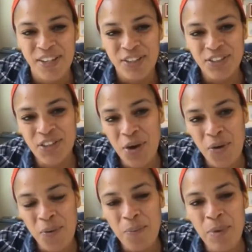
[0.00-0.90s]

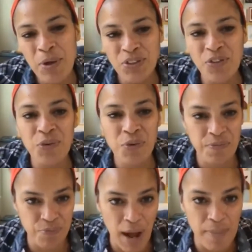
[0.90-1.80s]
So most of you have
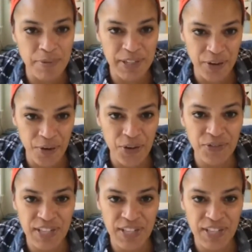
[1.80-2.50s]
probably heard of